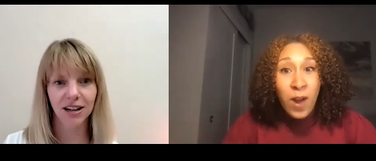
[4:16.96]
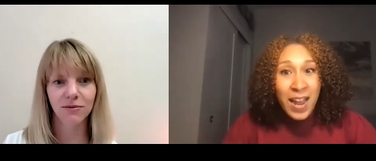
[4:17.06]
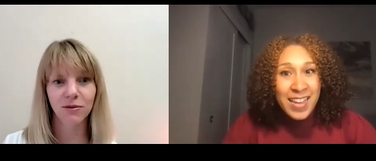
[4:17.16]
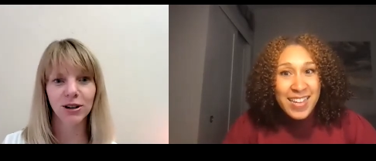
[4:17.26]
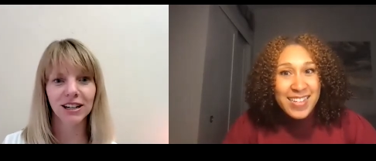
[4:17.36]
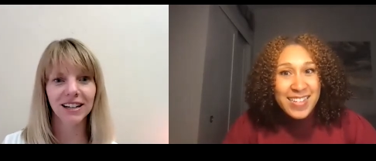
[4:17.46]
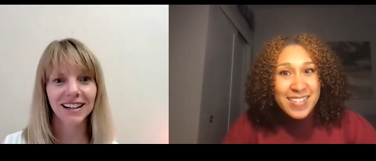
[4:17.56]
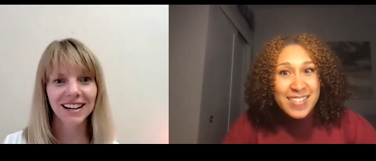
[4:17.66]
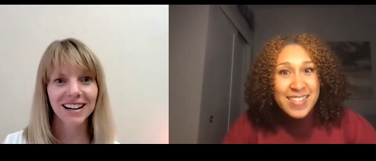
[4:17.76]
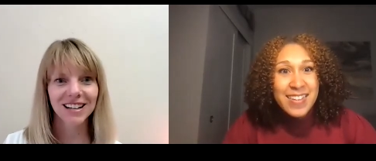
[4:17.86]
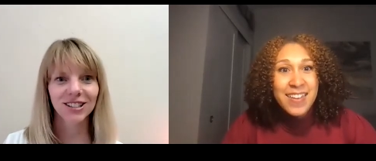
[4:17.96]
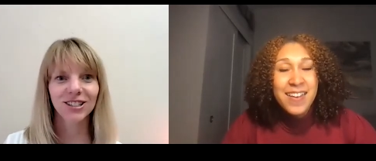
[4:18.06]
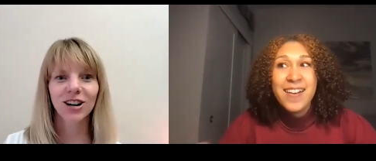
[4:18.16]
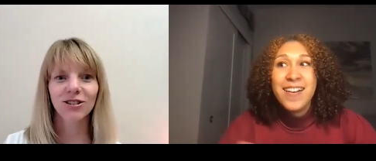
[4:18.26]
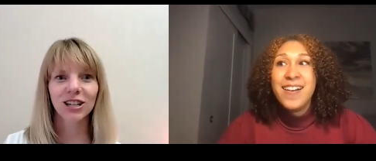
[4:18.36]
Speaker 1: anymore
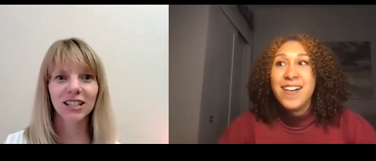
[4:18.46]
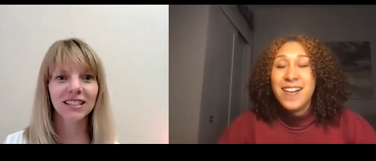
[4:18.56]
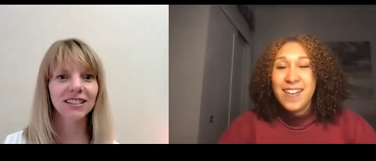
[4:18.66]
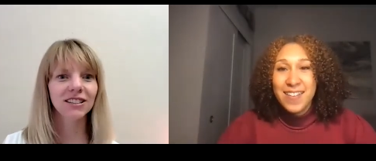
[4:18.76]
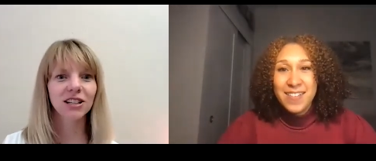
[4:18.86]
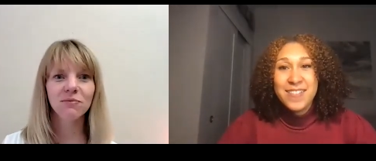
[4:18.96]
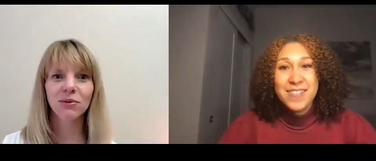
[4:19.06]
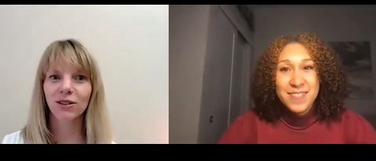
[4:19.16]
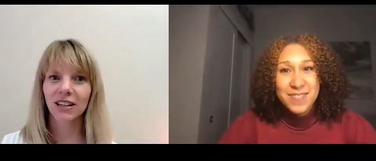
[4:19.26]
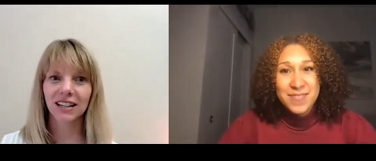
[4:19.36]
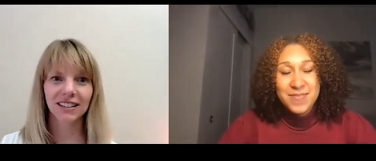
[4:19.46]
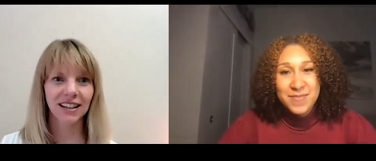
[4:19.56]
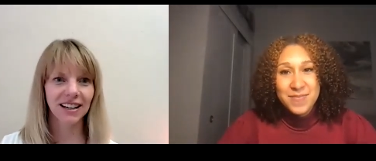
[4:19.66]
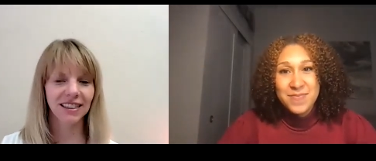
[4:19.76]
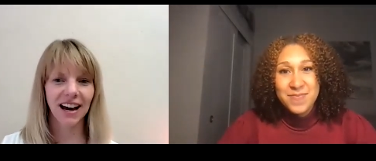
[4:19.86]
so just simple things
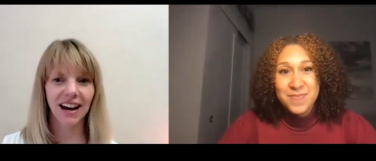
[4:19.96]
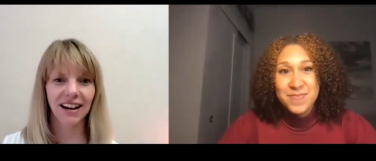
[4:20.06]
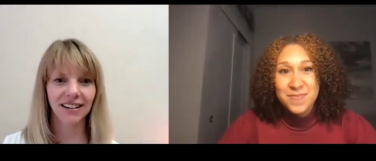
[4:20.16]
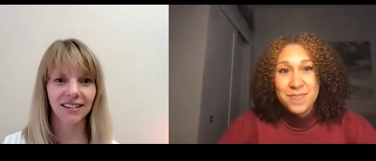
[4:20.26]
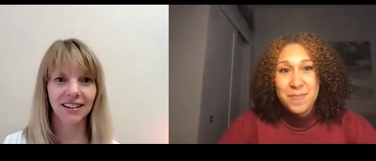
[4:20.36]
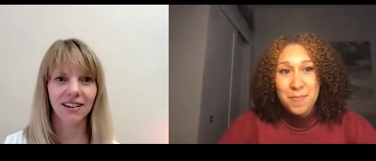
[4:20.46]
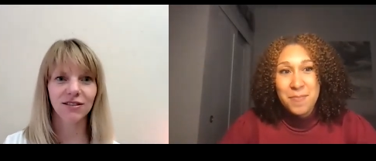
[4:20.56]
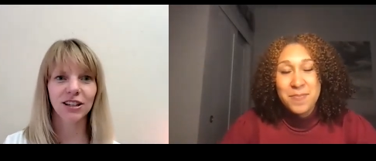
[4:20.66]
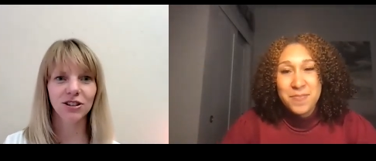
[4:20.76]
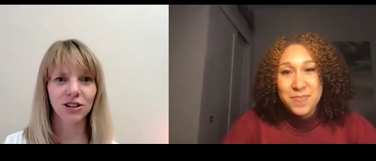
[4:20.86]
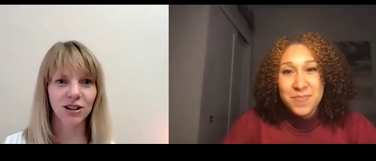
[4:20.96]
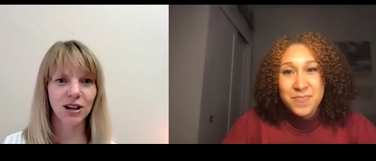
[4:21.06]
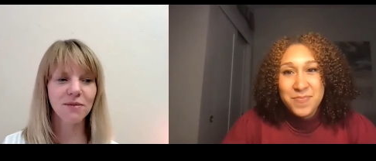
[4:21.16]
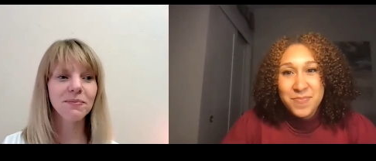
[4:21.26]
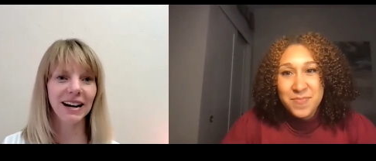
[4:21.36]
like that have such an
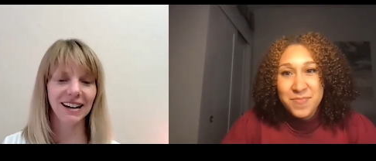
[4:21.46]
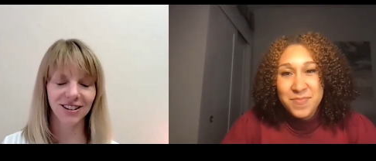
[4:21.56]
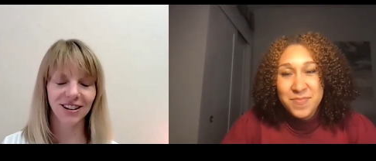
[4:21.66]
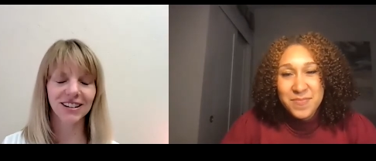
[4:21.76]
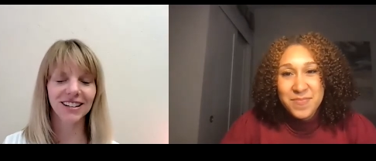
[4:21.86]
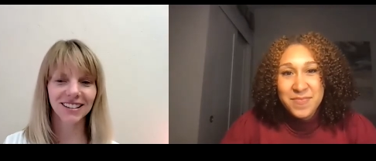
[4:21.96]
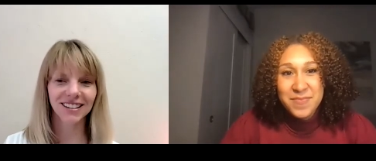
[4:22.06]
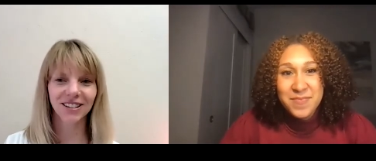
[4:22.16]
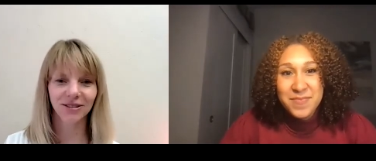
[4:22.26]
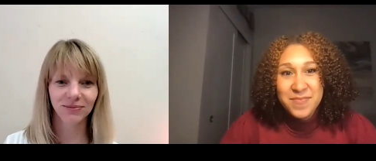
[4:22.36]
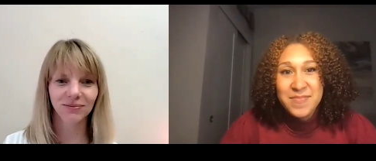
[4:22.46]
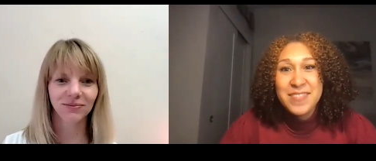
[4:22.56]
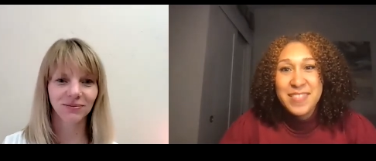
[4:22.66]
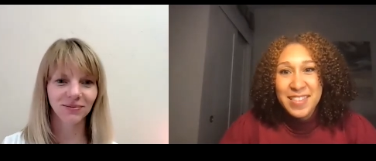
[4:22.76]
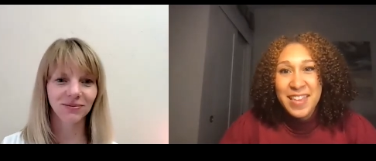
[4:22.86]
impact on us
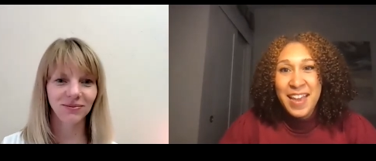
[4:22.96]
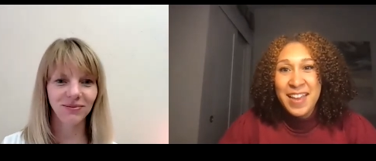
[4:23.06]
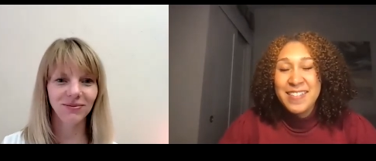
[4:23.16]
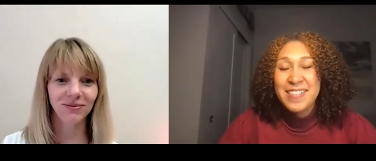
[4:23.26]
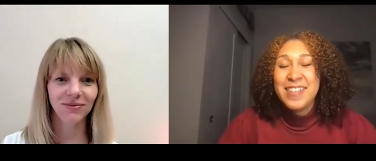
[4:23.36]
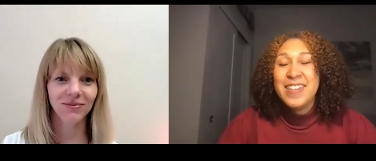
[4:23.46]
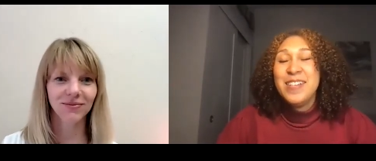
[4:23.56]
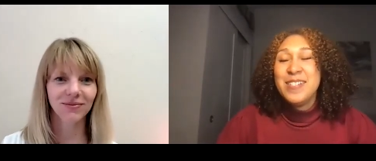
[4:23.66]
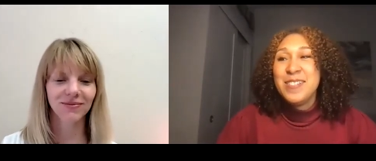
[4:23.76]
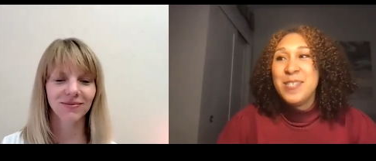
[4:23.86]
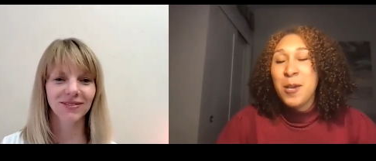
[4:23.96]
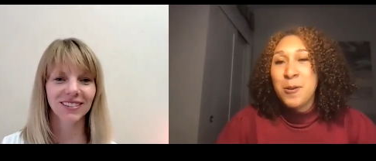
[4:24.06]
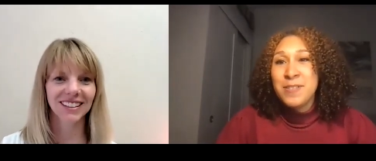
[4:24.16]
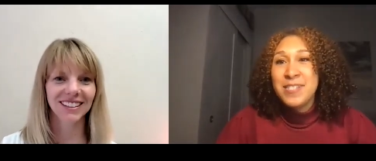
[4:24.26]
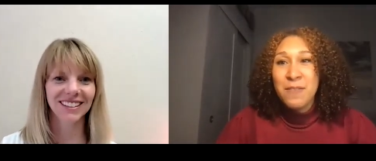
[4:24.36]
Speaker 2: yeah
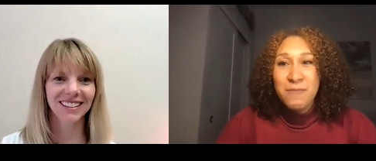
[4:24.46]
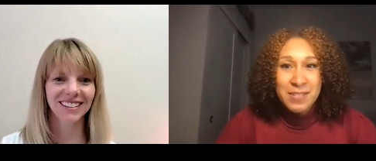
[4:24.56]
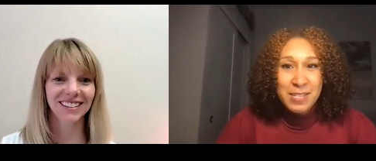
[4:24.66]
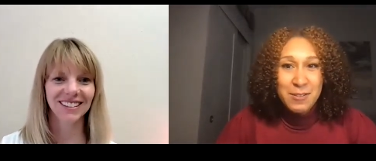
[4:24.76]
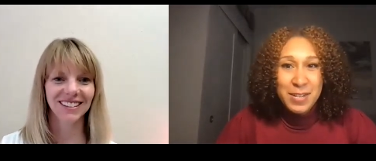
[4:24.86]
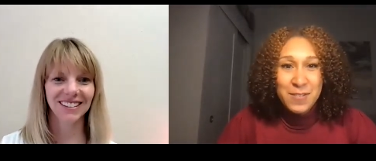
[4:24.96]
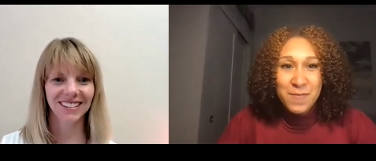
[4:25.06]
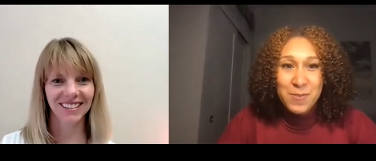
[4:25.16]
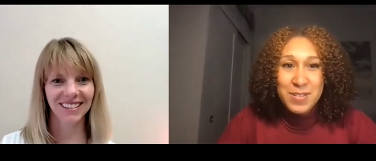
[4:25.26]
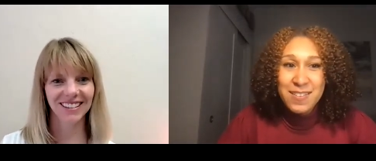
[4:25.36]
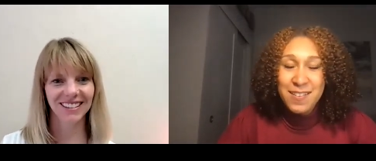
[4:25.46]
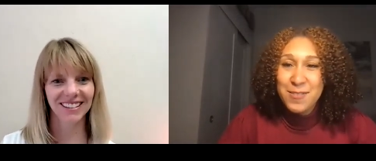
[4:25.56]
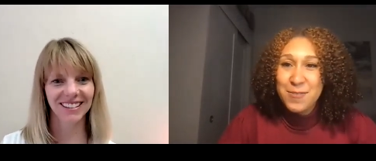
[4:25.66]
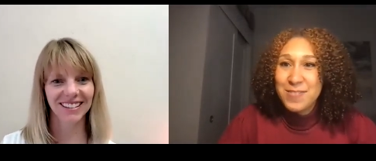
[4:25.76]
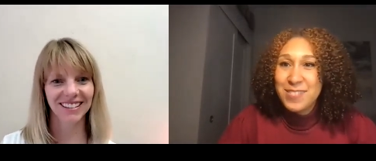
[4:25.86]
so definitely great to focus on
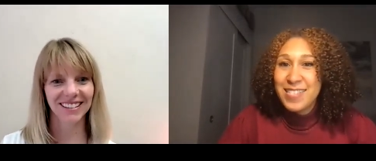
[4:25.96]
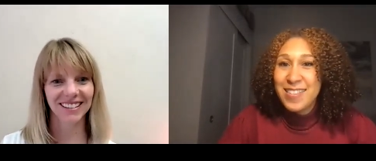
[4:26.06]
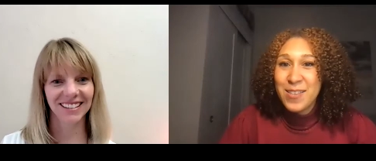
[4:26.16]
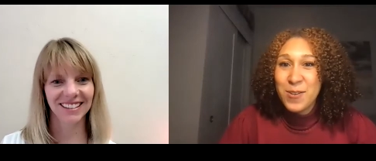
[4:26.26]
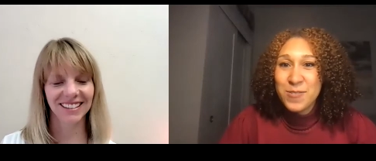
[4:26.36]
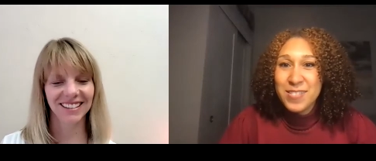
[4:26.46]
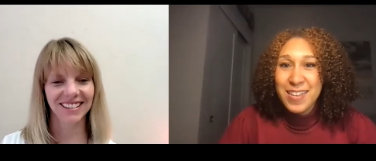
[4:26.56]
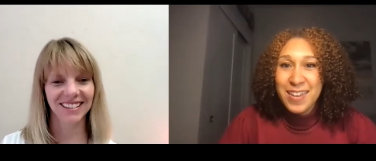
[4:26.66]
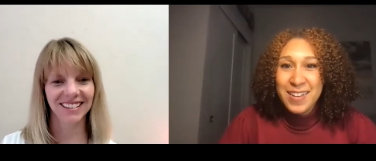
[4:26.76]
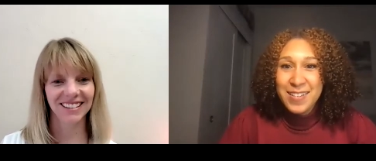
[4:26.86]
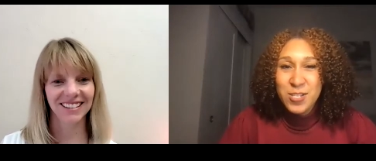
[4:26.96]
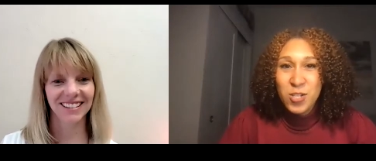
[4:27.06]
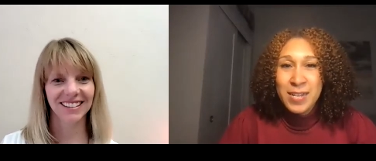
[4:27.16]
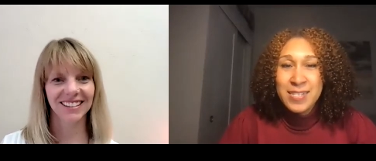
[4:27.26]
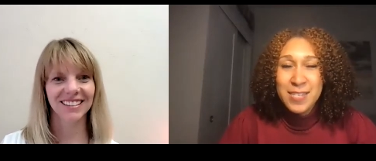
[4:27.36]
those those uh,
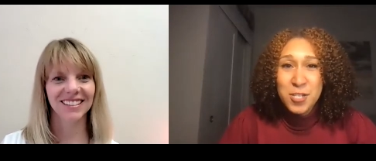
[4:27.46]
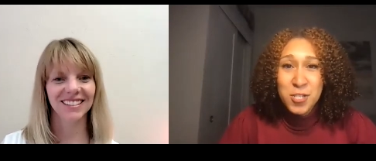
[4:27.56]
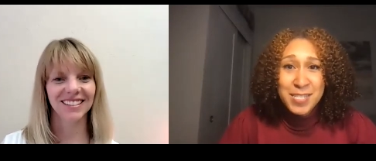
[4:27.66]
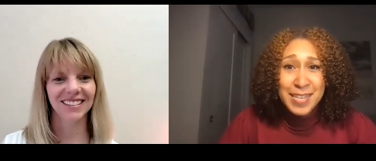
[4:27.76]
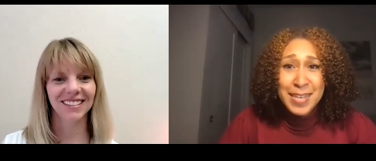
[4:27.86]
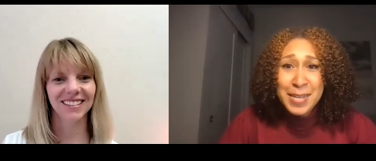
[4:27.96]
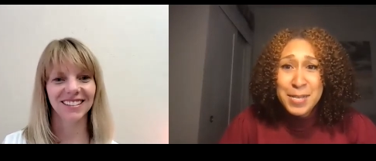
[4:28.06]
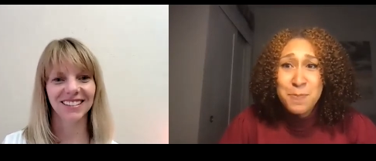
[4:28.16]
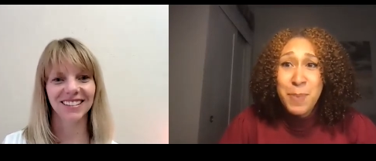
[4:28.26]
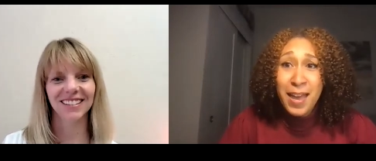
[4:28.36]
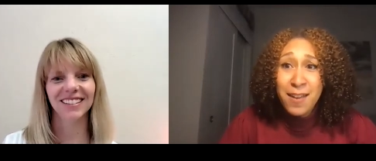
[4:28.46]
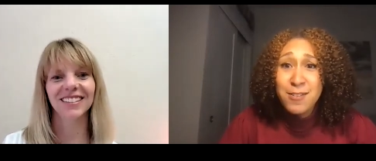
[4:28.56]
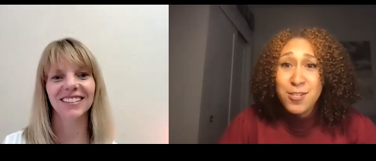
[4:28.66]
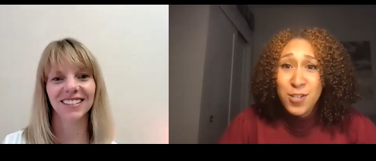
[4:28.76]
transitions and getting us back on